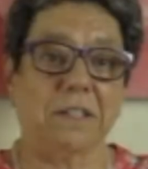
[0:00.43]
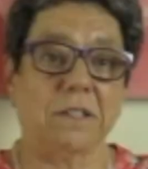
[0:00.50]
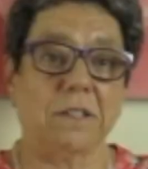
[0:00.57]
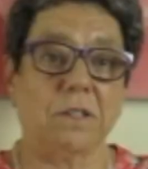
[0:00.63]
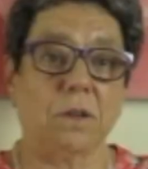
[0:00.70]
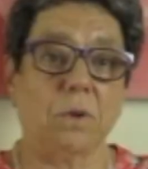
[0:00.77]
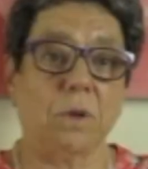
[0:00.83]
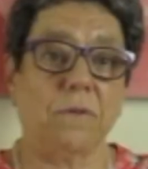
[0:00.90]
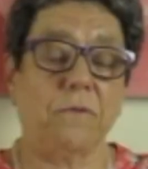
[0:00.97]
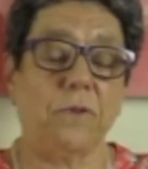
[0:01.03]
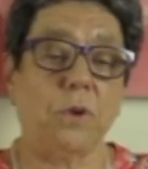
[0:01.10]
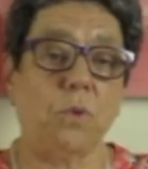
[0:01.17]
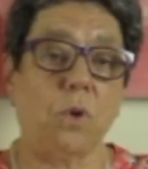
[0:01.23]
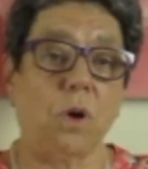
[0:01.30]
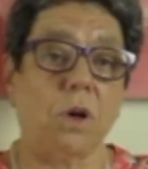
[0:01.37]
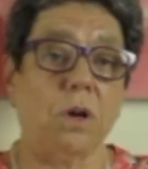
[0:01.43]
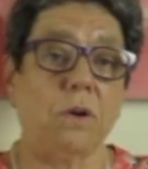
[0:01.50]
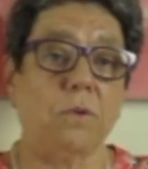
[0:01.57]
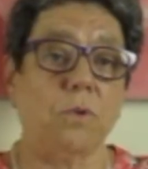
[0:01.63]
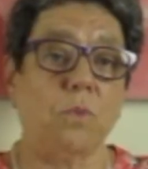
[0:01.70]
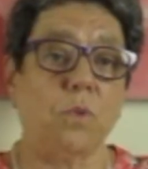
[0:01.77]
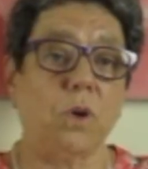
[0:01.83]
So if you
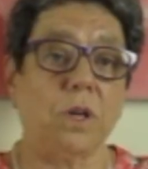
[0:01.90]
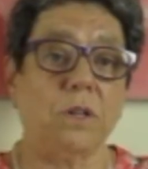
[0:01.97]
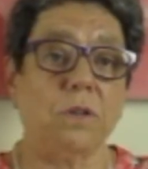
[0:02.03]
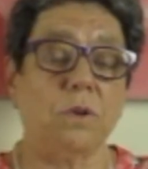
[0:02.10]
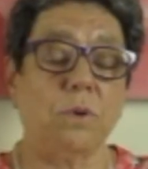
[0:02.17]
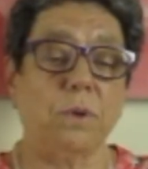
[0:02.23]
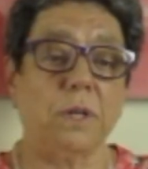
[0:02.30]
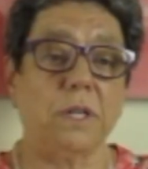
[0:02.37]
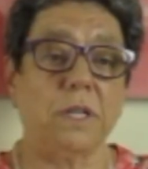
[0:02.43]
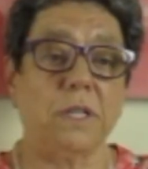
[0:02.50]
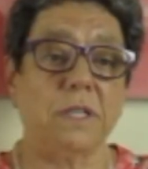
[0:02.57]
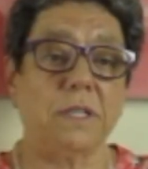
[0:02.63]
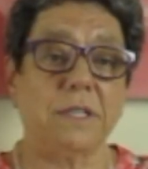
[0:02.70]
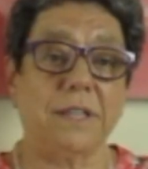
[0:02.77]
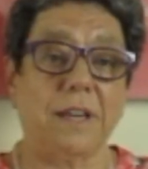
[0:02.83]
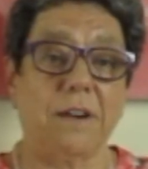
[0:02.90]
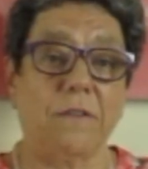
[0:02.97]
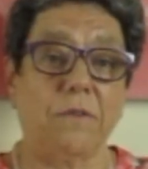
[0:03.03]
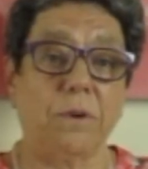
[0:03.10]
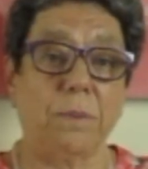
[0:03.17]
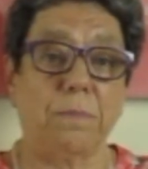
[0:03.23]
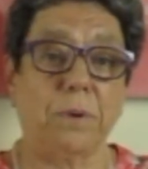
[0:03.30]
are the one who is
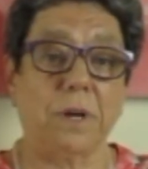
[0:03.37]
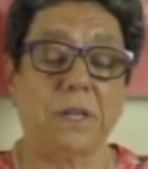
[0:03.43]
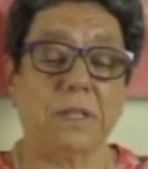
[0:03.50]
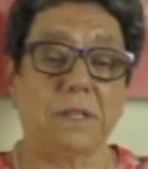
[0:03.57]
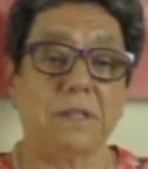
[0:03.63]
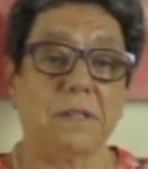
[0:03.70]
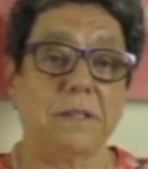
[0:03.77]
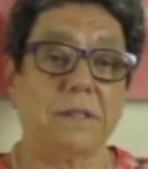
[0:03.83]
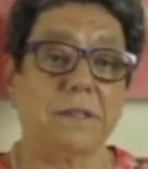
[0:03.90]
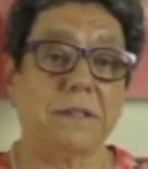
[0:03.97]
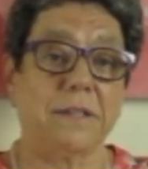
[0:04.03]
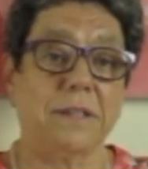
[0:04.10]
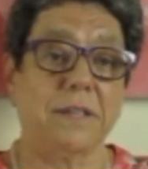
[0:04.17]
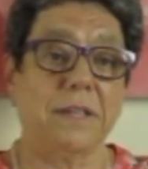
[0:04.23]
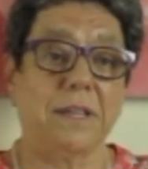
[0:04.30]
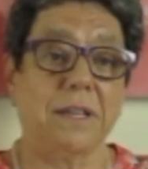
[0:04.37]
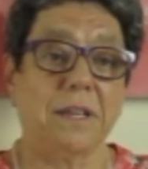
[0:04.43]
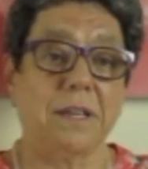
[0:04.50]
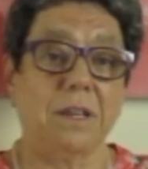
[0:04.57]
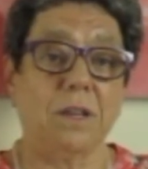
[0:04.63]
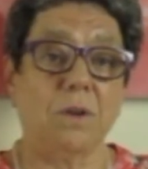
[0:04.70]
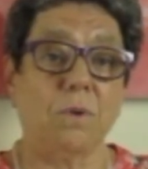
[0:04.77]
ever present,
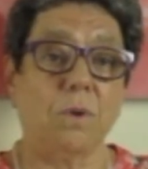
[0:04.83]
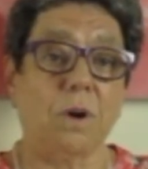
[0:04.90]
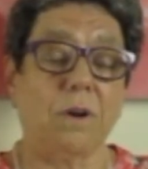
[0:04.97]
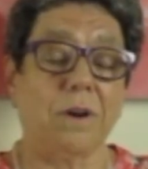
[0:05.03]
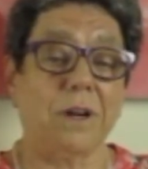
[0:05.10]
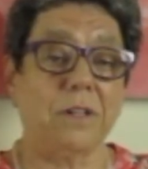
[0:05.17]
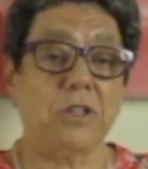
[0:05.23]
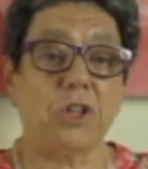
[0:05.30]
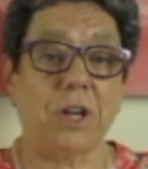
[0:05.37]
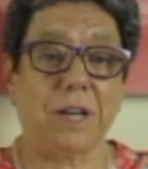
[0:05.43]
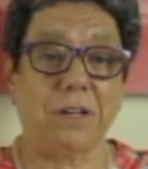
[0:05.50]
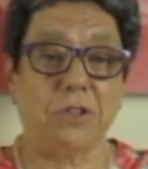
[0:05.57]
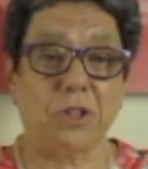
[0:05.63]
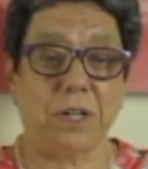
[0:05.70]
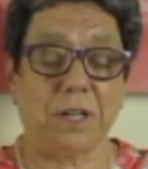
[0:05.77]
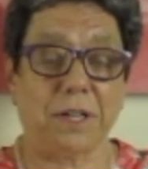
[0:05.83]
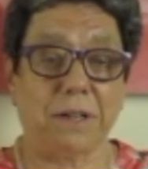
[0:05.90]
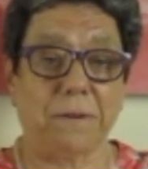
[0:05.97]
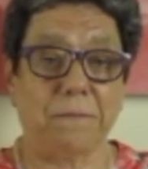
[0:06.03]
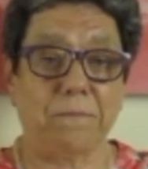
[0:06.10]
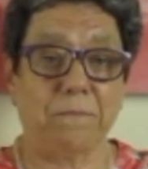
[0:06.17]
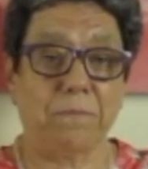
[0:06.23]
you are unchanging,
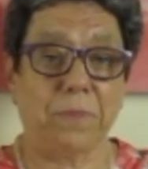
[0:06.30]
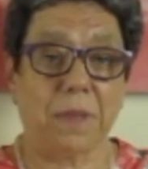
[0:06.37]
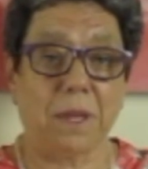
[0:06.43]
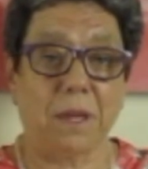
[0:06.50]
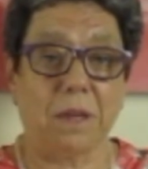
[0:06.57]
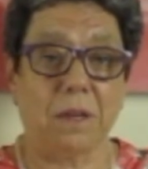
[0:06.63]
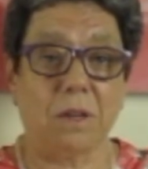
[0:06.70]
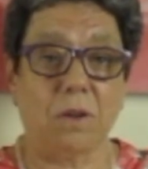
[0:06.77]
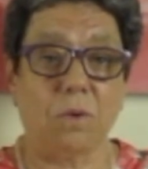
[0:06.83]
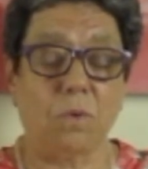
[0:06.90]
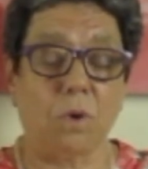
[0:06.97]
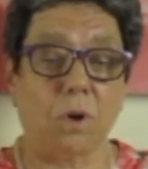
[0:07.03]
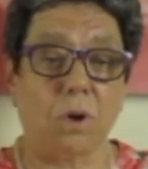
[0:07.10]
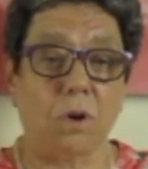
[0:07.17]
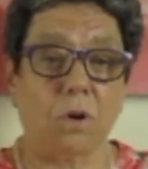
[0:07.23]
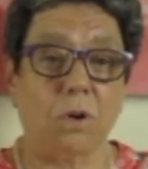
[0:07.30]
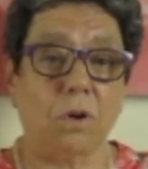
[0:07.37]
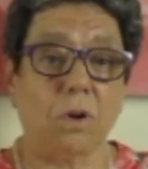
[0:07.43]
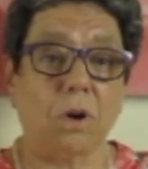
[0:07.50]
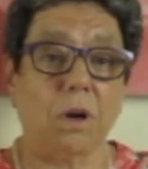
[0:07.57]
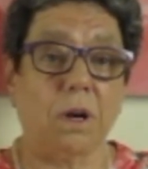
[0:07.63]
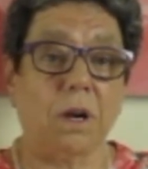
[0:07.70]
you
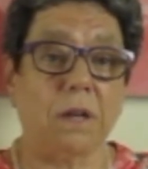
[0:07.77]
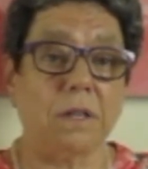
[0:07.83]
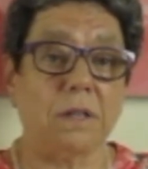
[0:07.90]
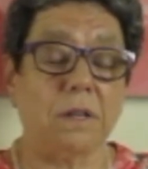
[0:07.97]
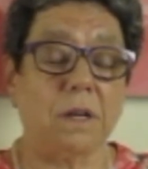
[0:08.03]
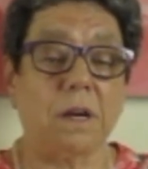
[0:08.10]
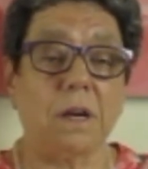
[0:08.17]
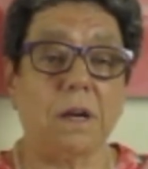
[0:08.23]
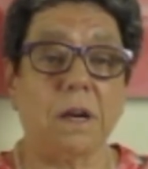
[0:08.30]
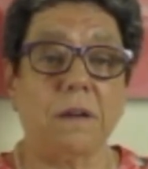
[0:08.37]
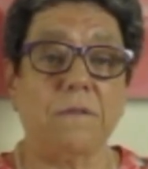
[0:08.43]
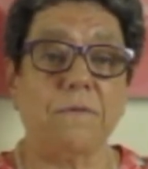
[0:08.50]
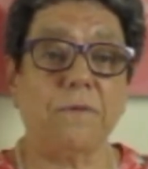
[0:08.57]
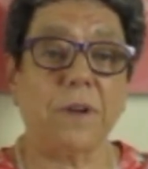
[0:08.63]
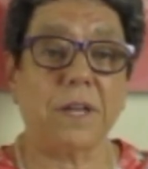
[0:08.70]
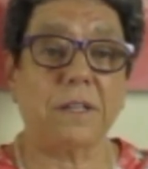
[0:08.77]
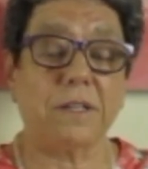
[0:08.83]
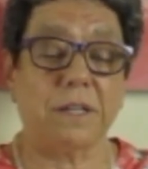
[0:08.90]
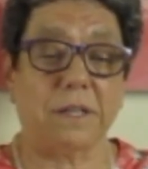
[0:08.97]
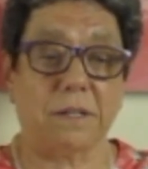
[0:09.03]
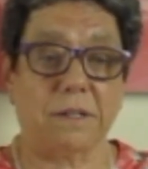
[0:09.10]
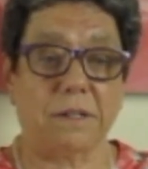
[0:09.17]
are
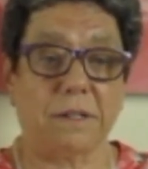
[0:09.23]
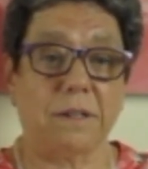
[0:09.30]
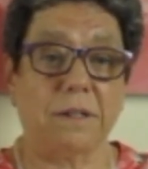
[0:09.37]
unaffected